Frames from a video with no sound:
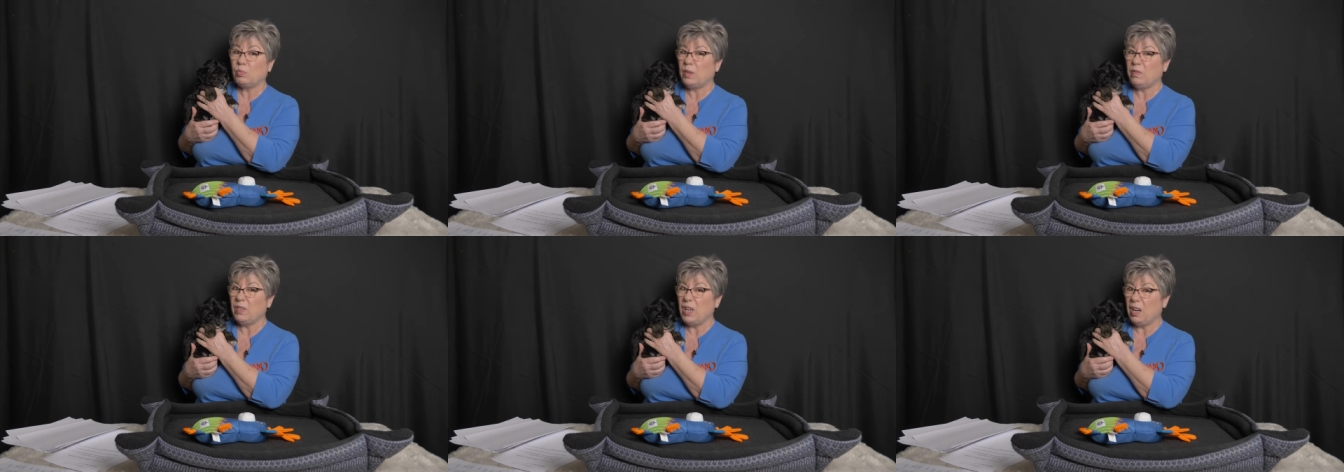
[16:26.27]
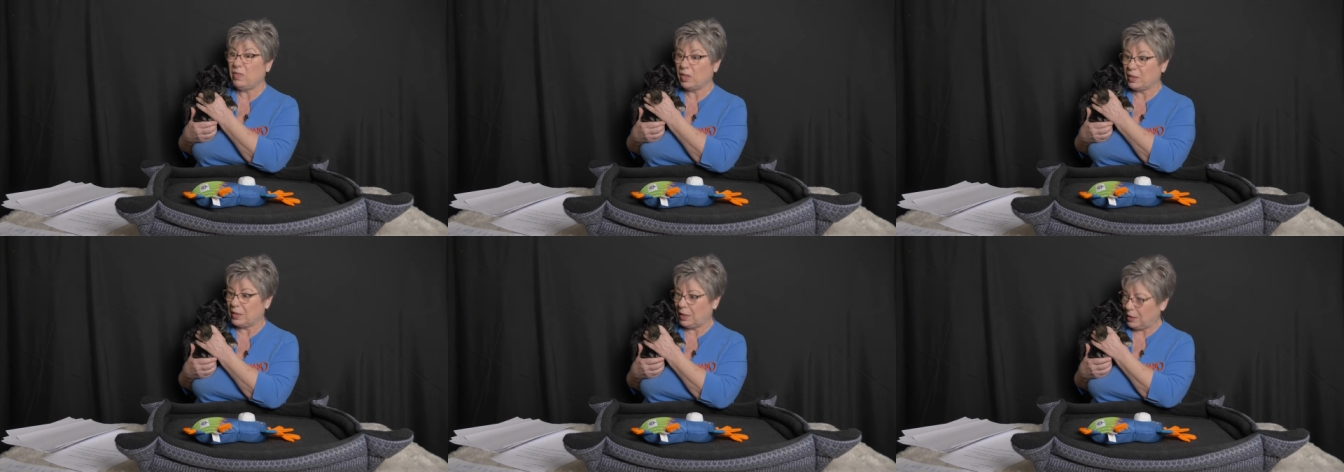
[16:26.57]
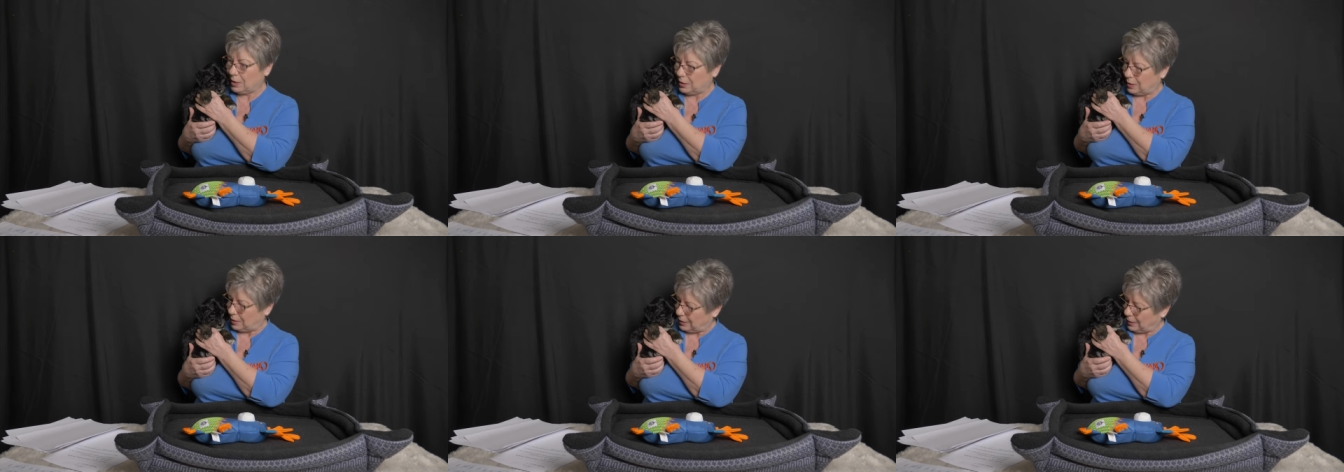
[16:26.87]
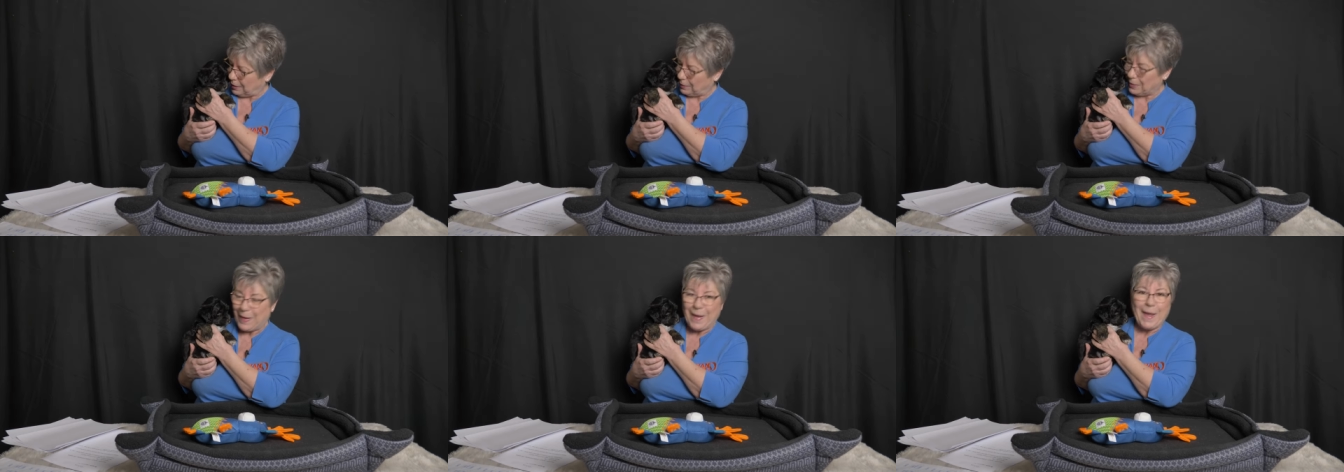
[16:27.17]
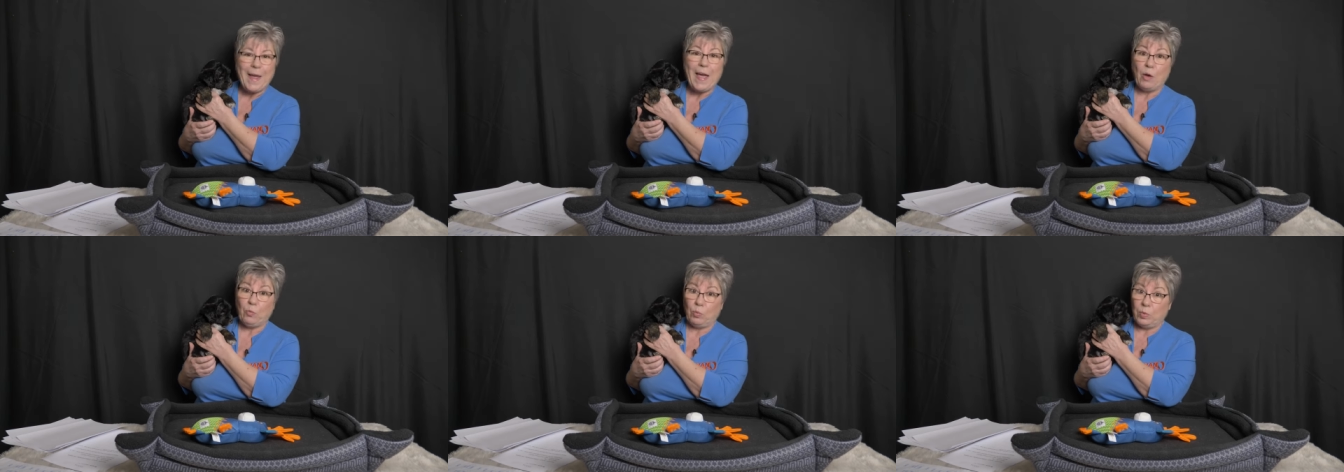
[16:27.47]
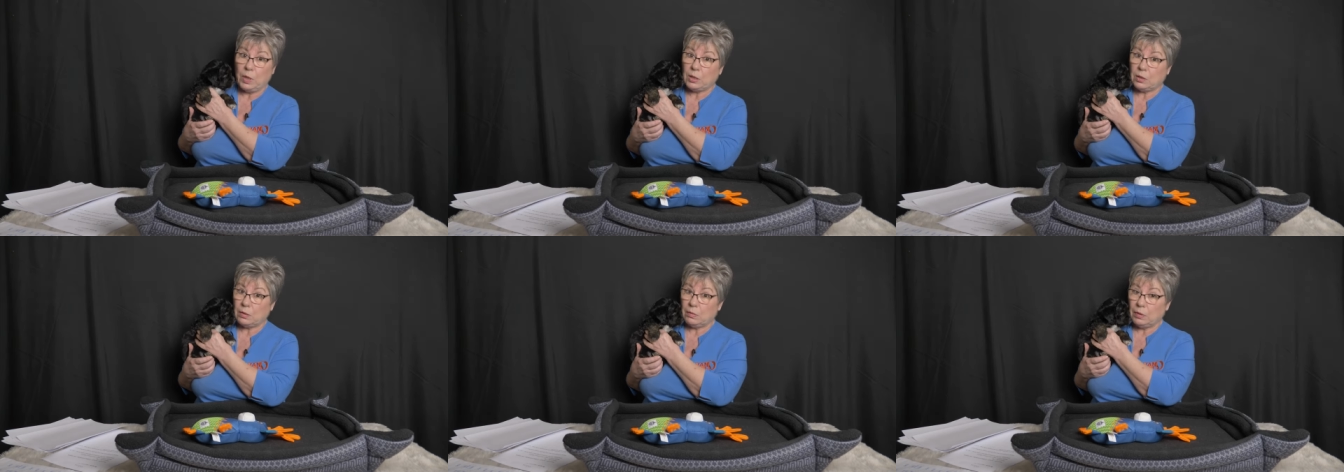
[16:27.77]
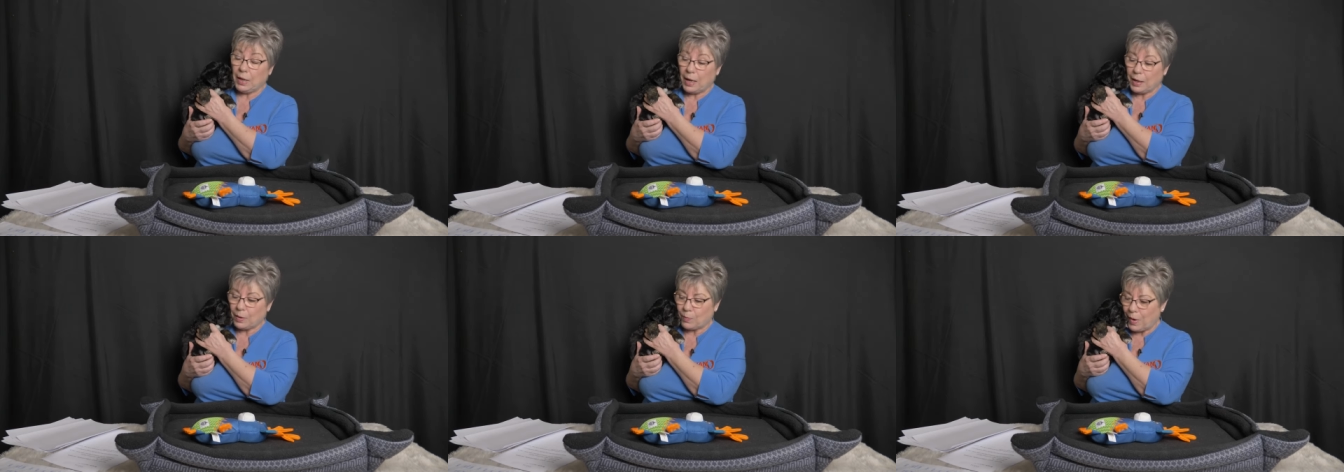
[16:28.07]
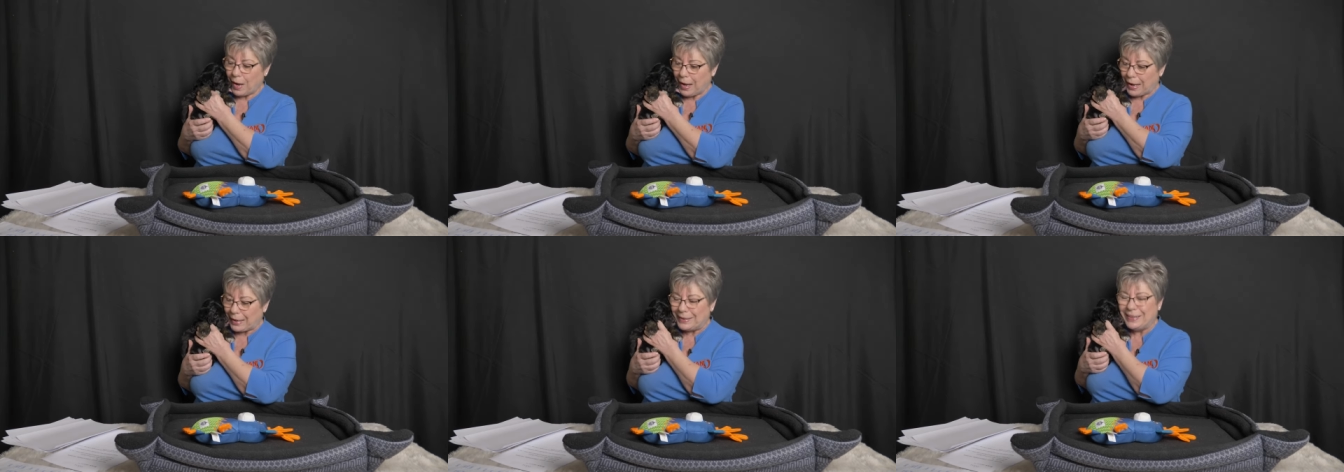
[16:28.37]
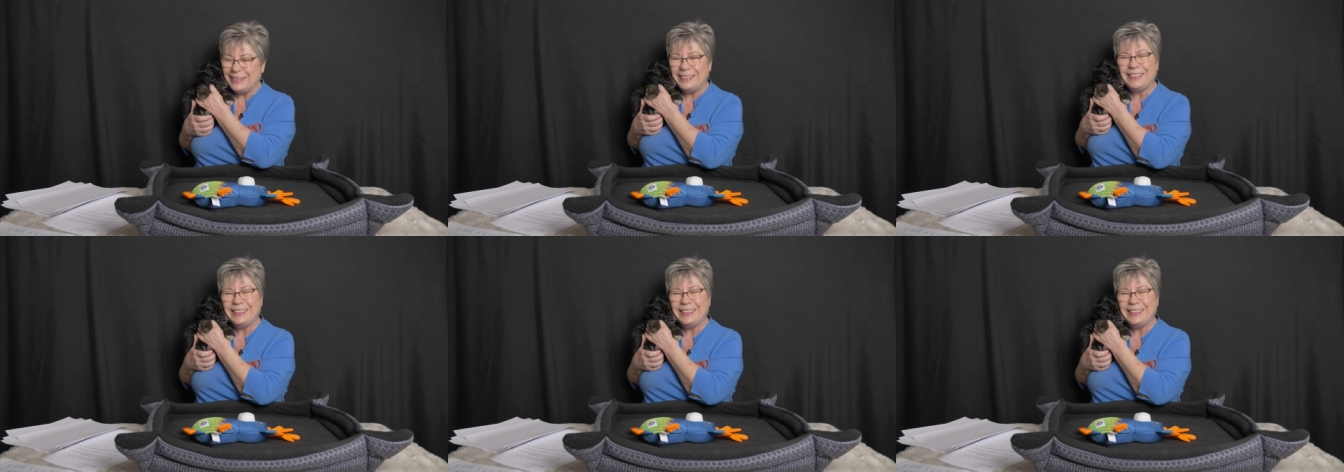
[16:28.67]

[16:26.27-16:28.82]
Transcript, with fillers: we've never tasted it and we do like wine.